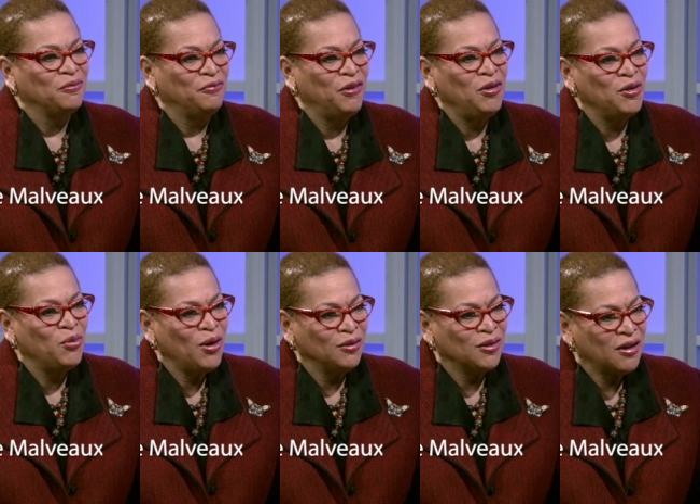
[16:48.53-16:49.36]
very
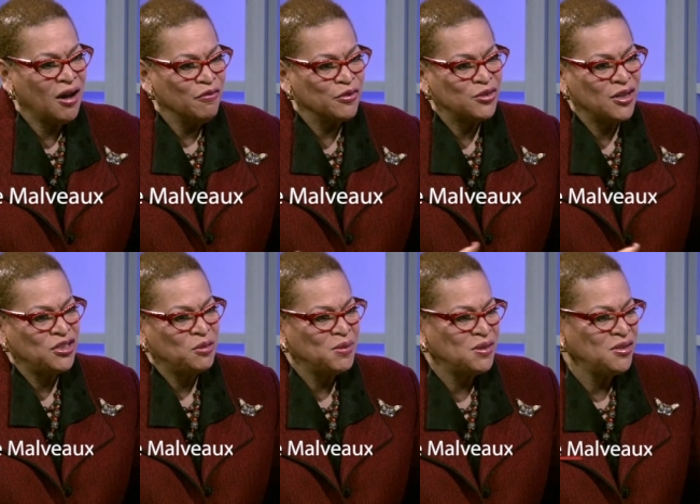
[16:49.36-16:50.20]
rarely covers
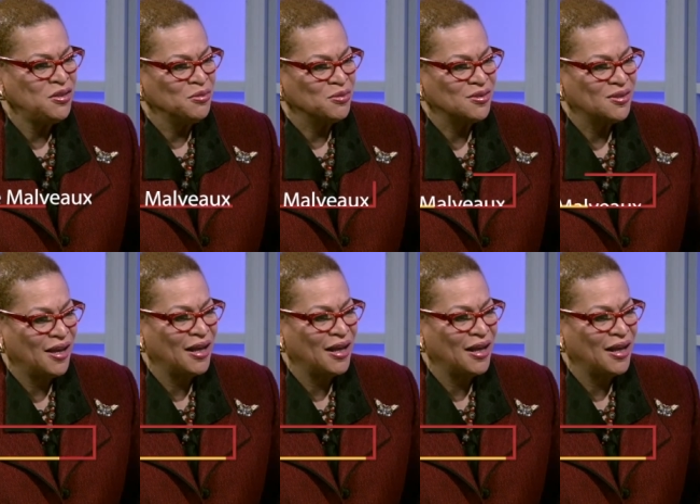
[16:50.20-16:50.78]
HBCUs. Yeah.